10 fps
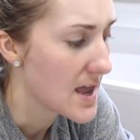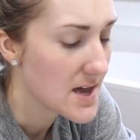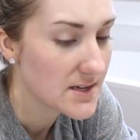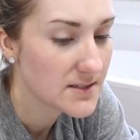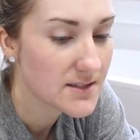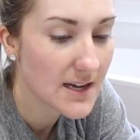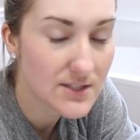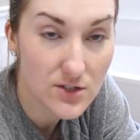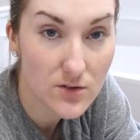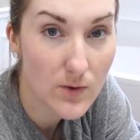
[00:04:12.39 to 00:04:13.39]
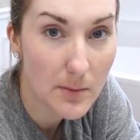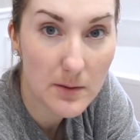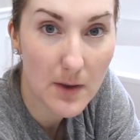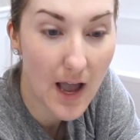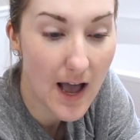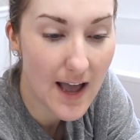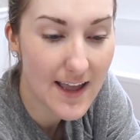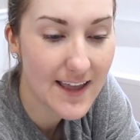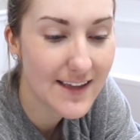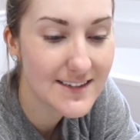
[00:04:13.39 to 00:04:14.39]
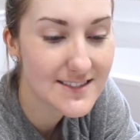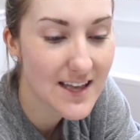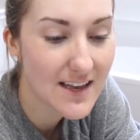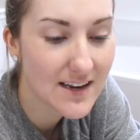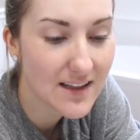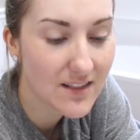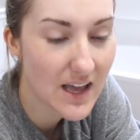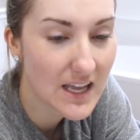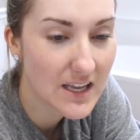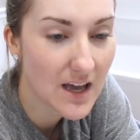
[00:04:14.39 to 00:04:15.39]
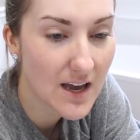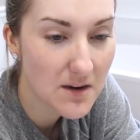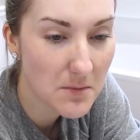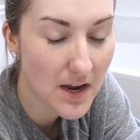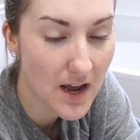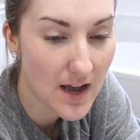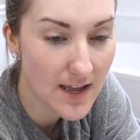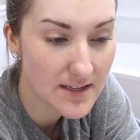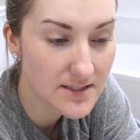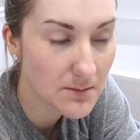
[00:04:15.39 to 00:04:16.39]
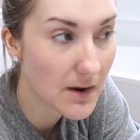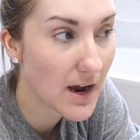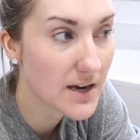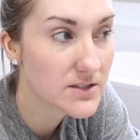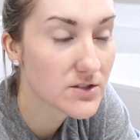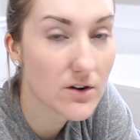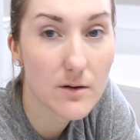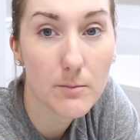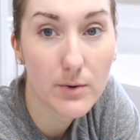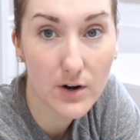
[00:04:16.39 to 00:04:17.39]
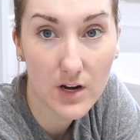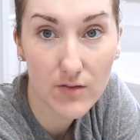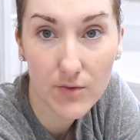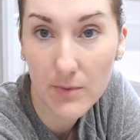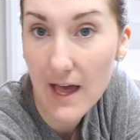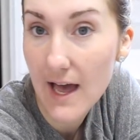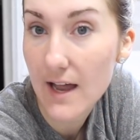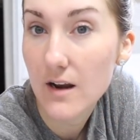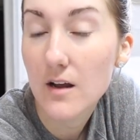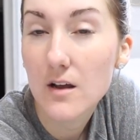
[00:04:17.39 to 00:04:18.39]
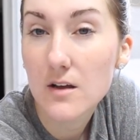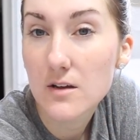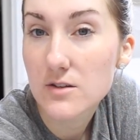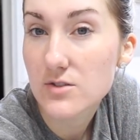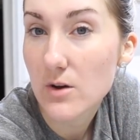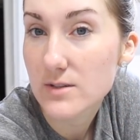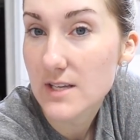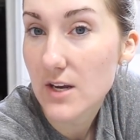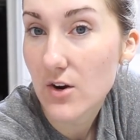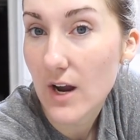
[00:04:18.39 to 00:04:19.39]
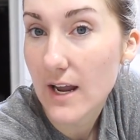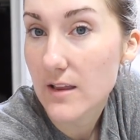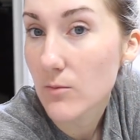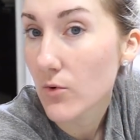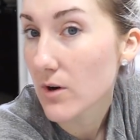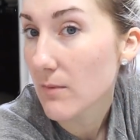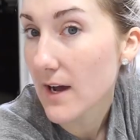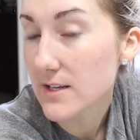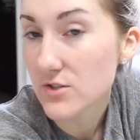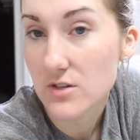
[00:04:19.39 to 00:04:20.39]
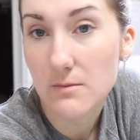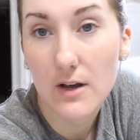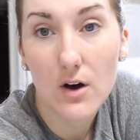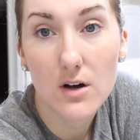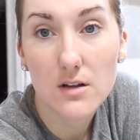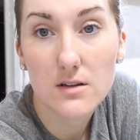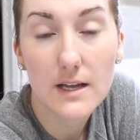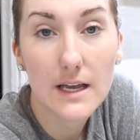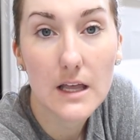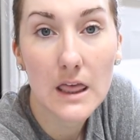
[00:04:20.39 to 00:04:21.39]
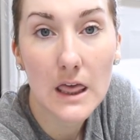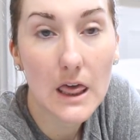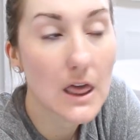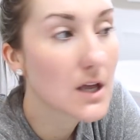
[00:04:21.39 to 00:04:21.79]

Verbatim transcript: And I started rubbing my eyes and it like got in my eyes and my eyes started burning from that. So I was like, great, in the morning my eyes are gonna be all like, ooh.